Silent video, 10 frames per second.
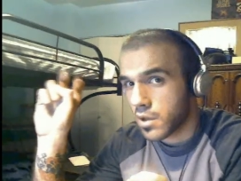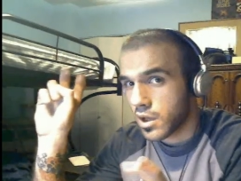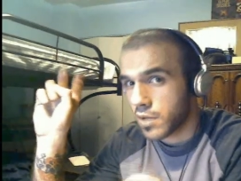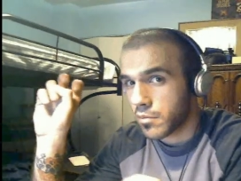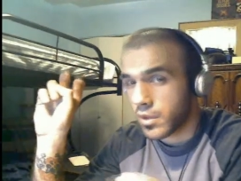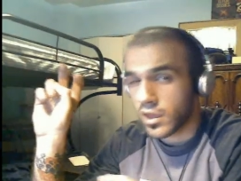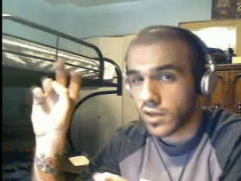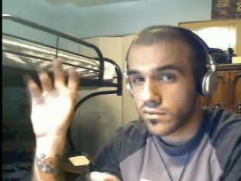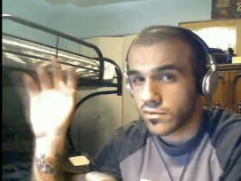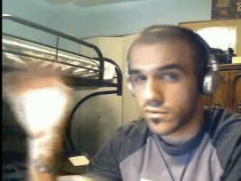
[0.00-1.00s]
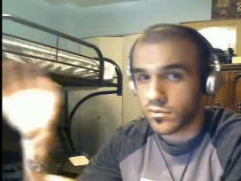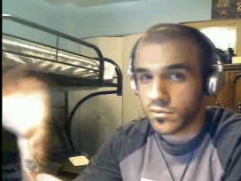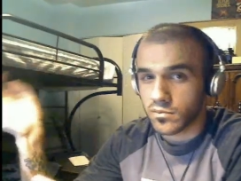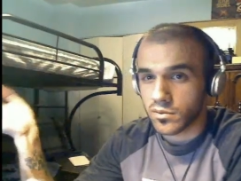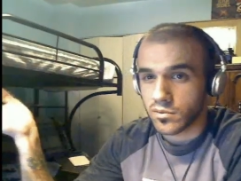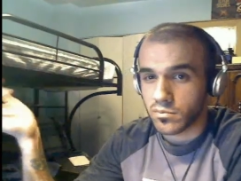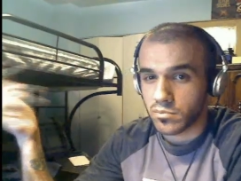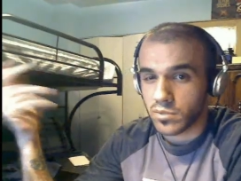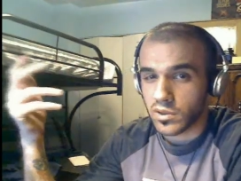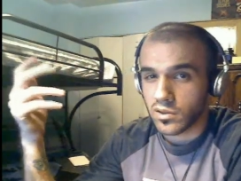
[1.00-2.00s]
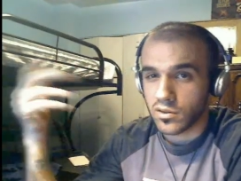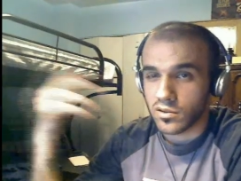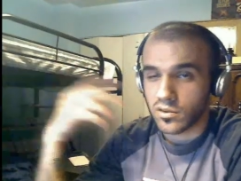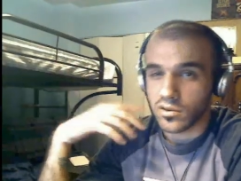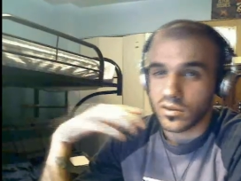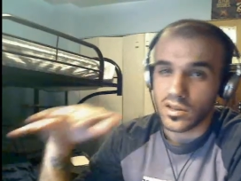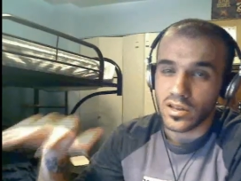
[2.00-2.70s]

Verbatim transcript: I might have been near